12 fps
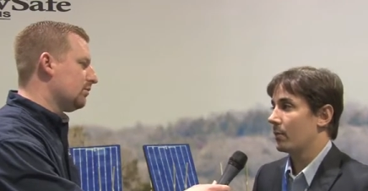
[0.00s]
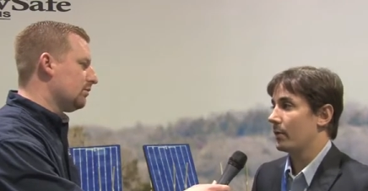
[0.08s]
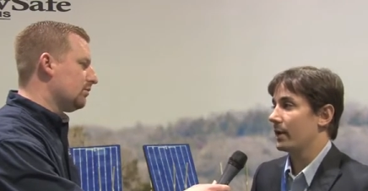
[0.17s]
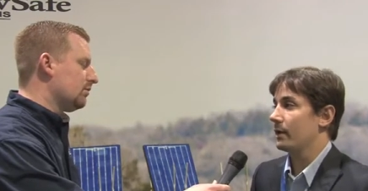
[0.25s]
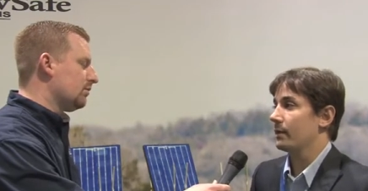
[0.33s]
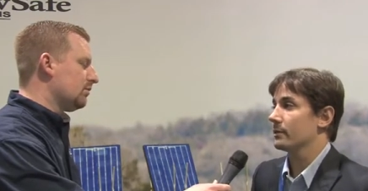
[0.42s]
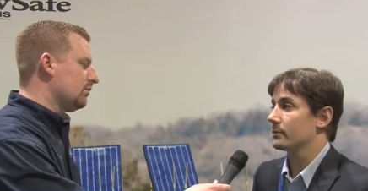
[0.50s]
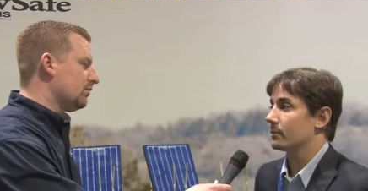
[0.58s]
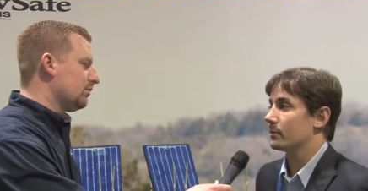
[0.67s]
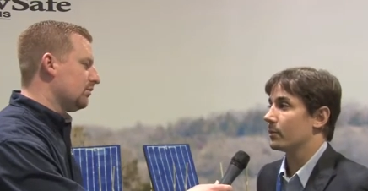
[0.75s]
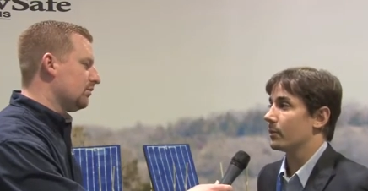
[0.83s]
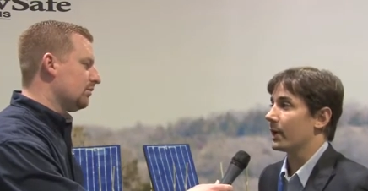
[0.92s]
Speaker 1: we
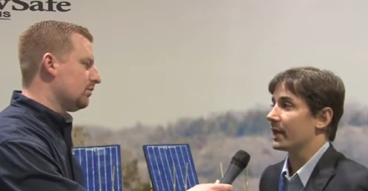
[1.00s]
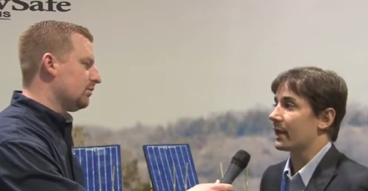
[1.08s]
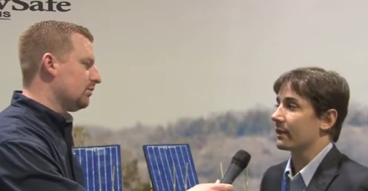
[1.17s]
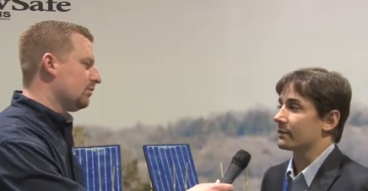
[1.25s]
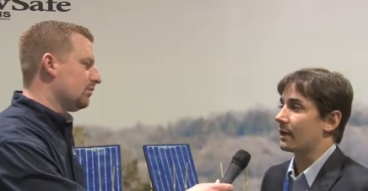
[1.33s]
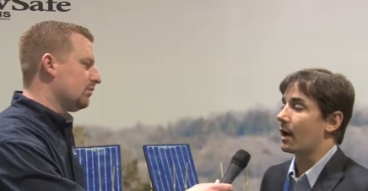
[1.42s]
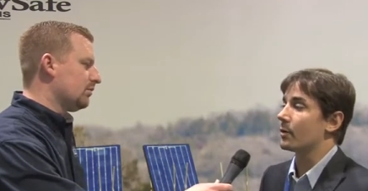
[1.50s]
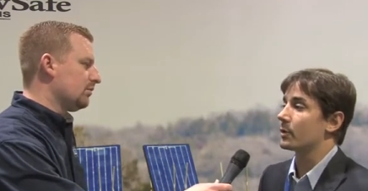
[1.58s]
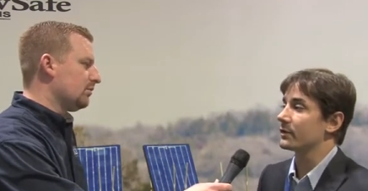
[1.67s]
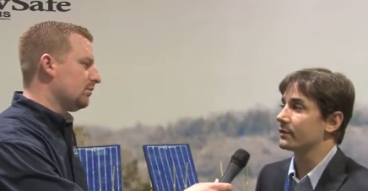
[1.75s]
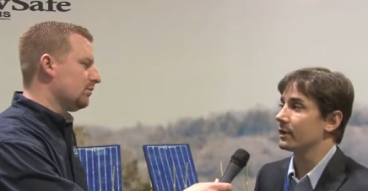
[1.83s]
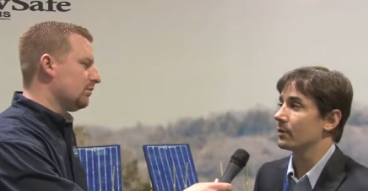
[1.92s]
we can tell
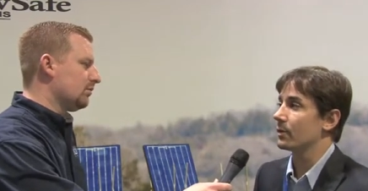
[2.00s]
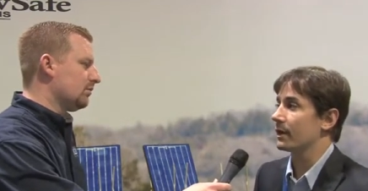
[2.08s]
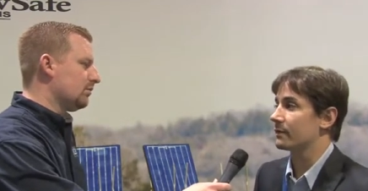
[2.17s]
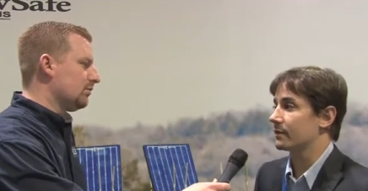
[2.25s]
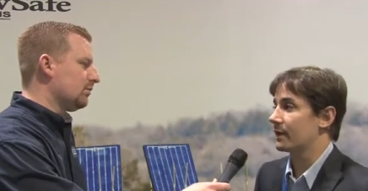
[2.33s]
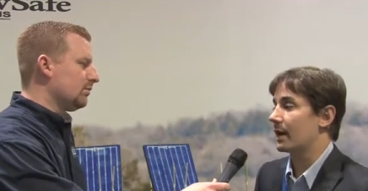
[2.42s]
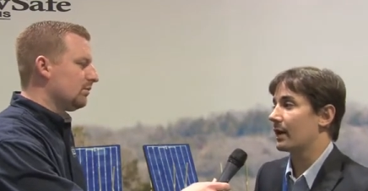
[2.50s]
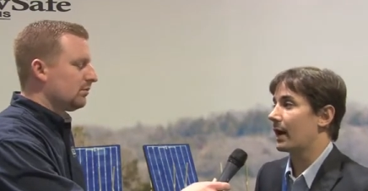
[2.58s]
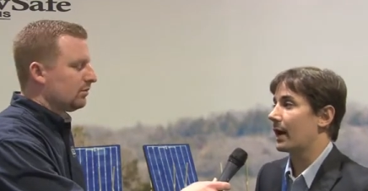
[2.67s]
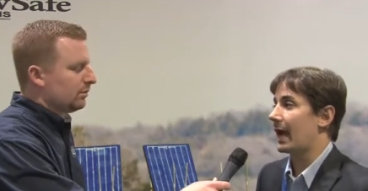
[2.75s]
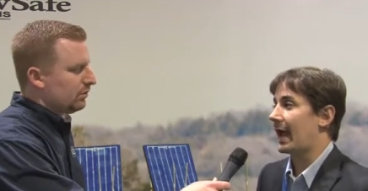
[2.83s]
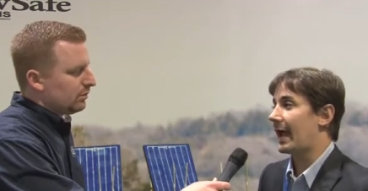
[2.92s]
Brazil it's
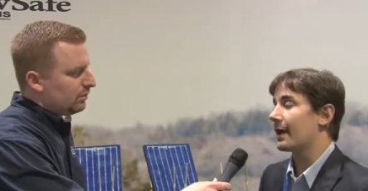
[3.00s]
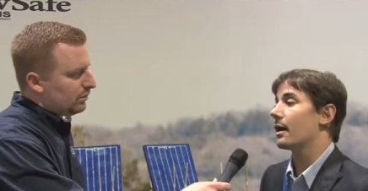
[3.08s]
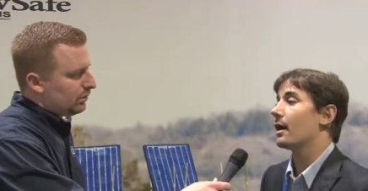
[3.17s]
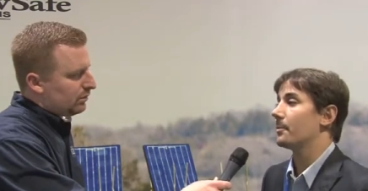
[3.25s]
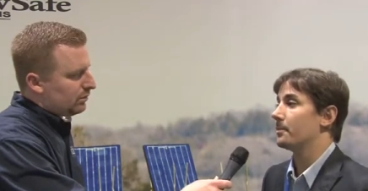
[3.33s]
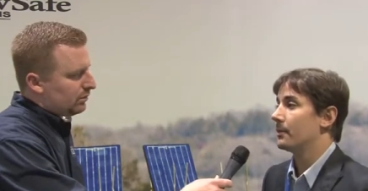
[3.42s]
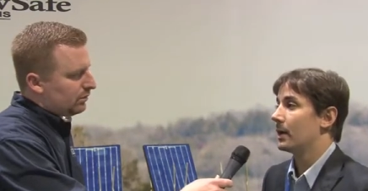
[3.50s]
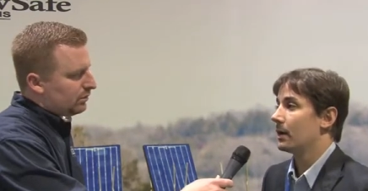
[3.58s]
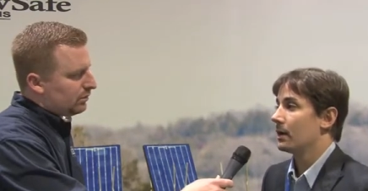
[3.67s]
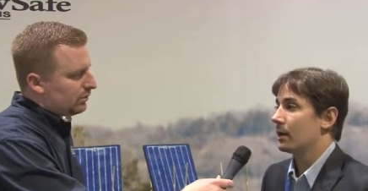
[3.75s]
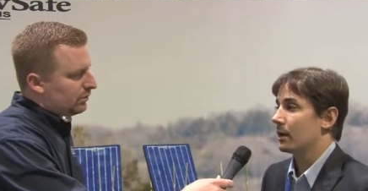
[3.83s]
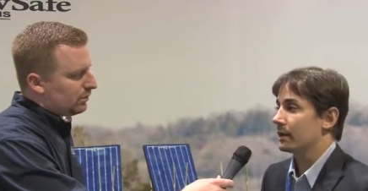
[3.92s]
head up
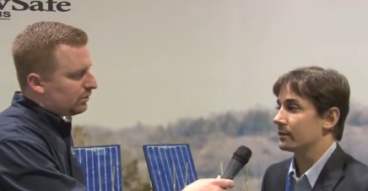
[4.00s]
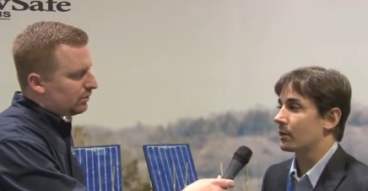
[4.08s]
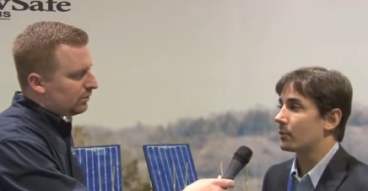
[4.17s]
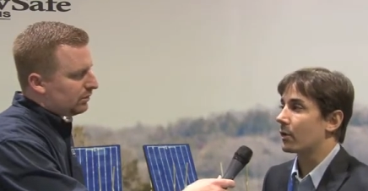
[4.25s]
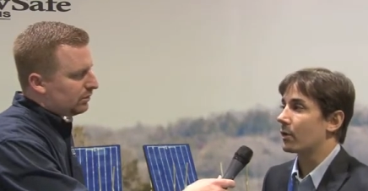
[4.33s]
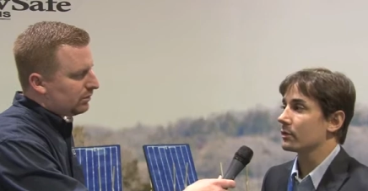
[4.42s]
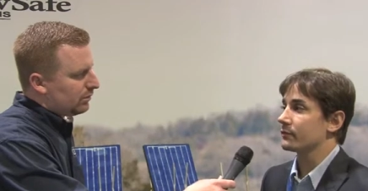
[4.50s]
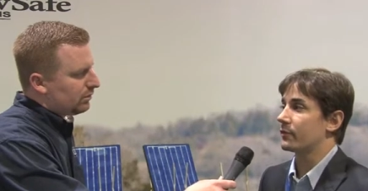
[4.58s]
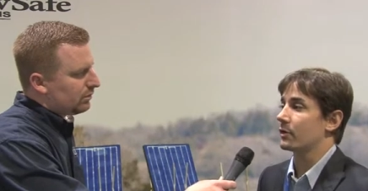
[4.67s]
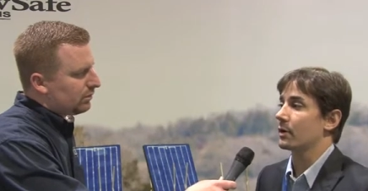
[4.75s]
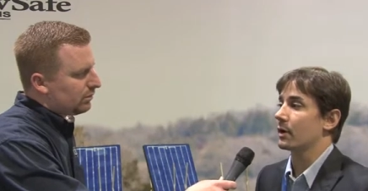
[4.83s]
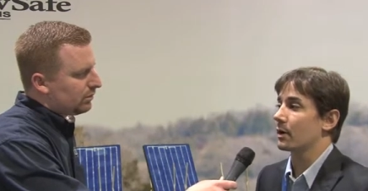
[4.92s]
in the world
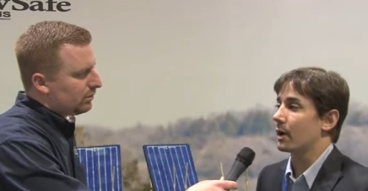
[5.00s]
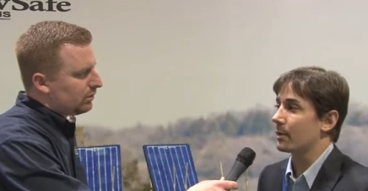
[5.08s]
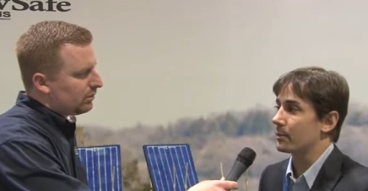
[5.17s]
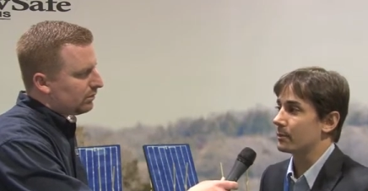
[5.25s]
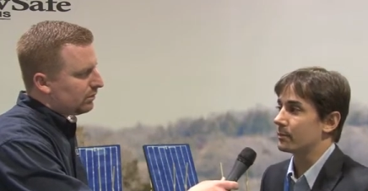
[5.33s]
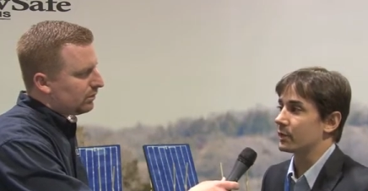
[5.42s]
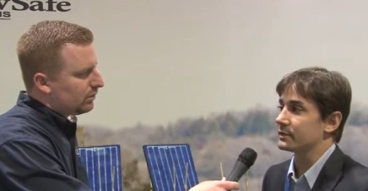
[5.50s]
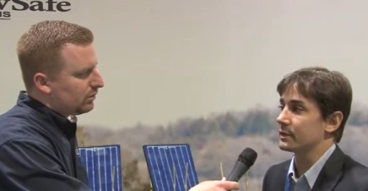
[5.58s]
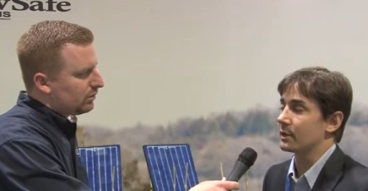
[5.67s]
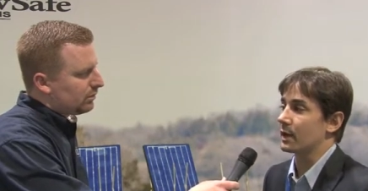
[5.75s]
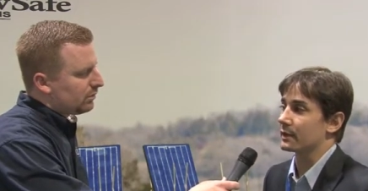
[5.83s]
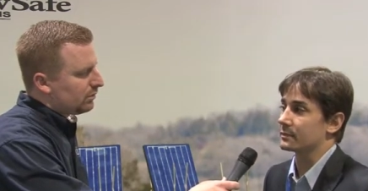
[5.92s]
for
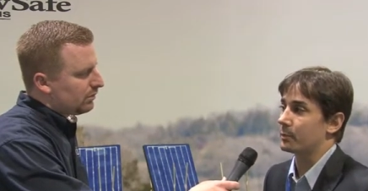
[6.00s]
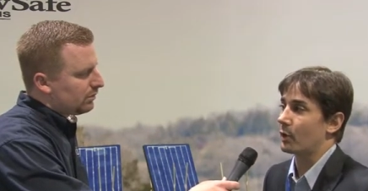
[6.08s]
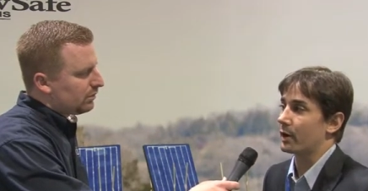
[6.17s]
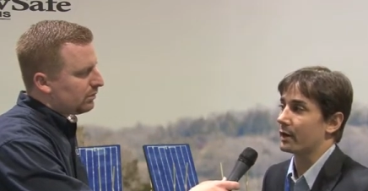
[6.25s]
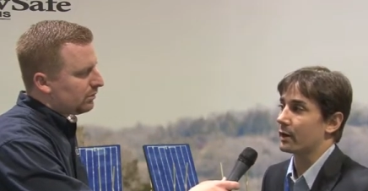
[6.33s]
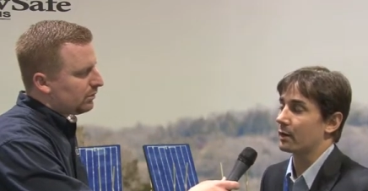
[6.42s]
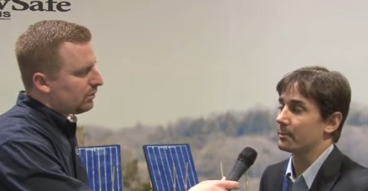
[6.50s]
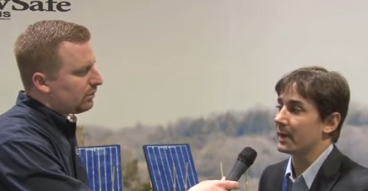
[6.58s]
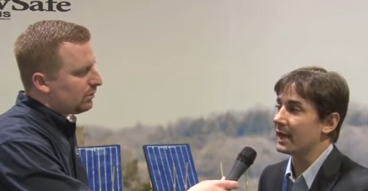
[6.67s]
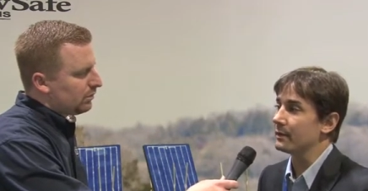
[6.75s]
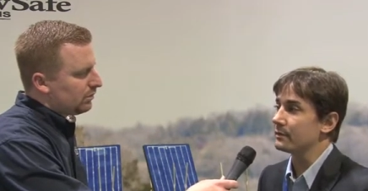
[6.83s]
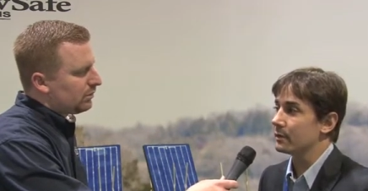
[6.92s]
Brazil exporting on
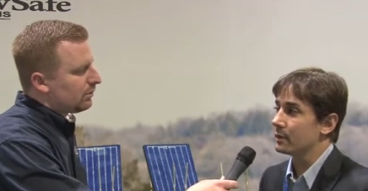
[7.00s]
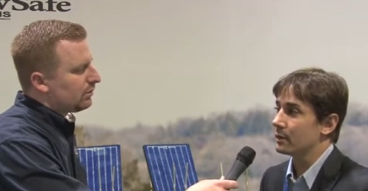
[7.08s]
meat,